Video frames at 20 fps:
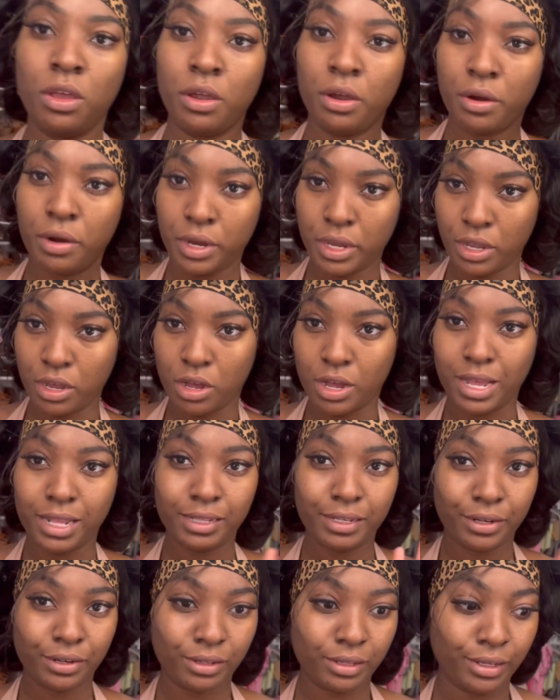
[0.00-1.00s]
All right, y'all. I
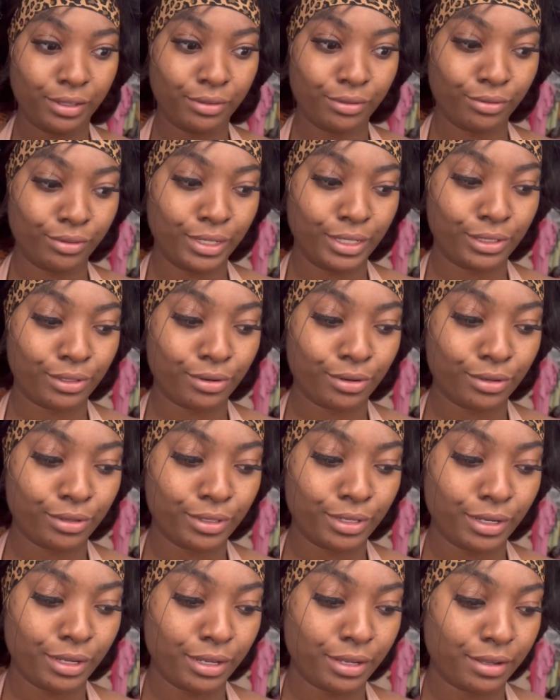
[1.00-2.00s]
literally threw these curls
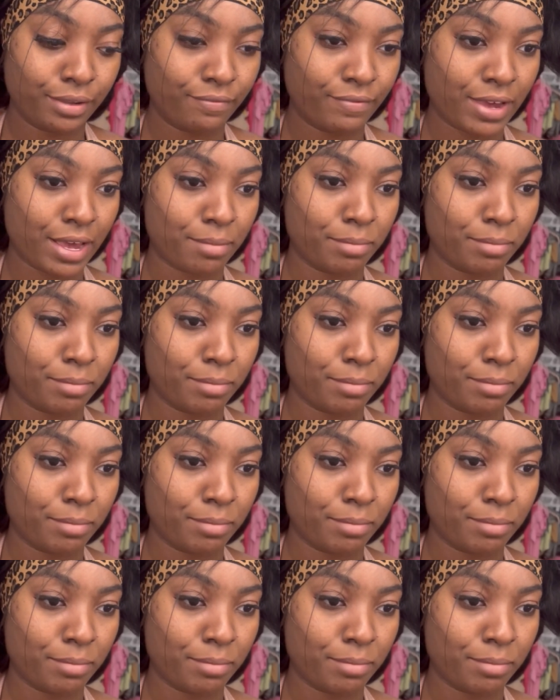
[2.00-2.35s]
in here in 5